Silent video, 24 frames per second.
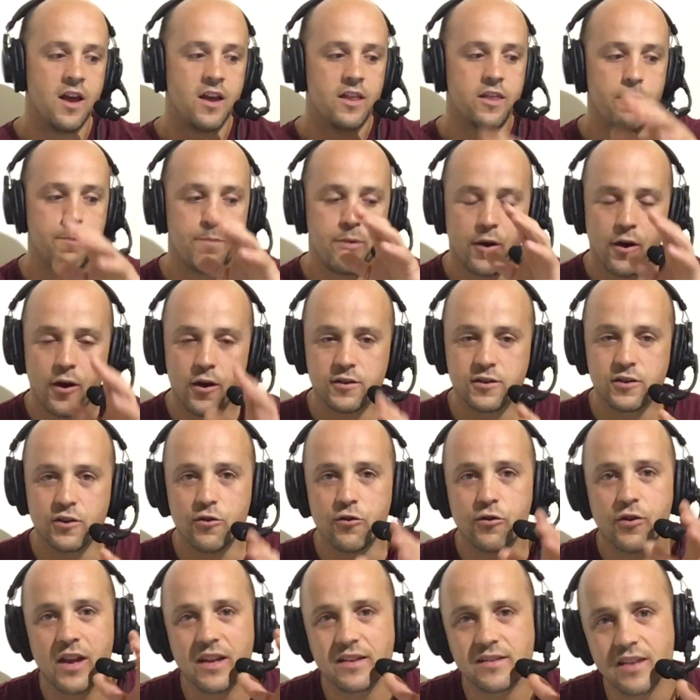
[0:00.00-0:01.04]
The person
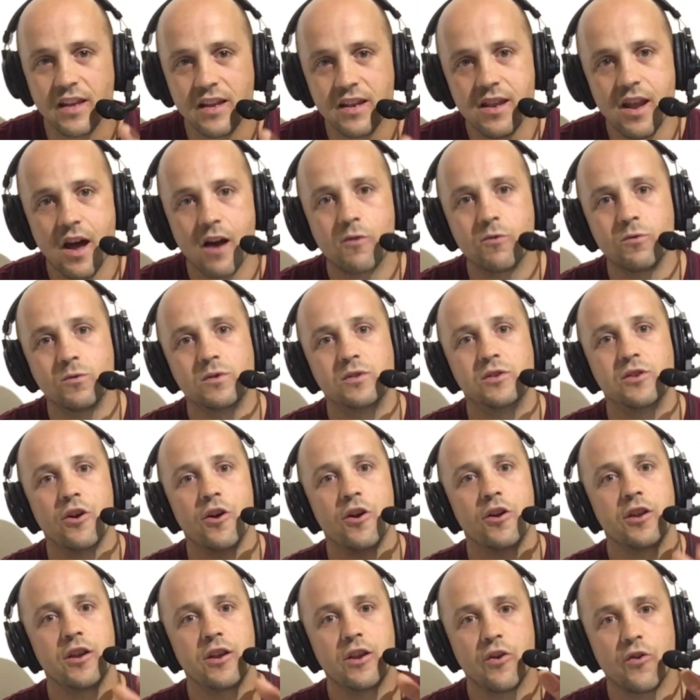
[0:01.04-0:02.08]
who gets their knuckles
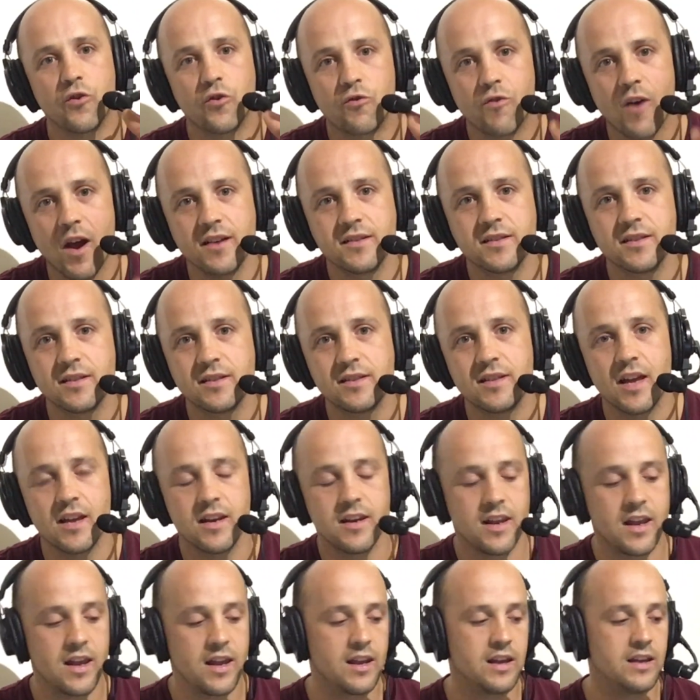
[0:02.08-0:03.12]
dirty, who grazes their
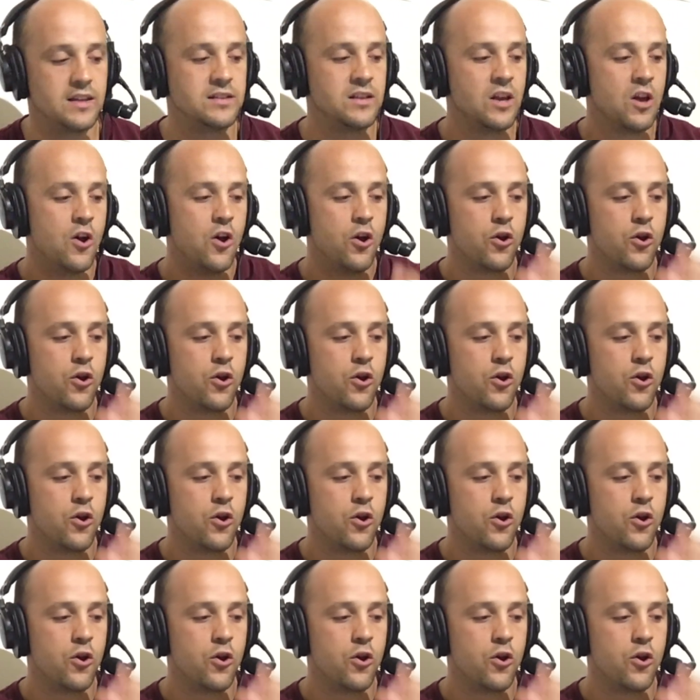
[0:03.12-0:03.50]
knees,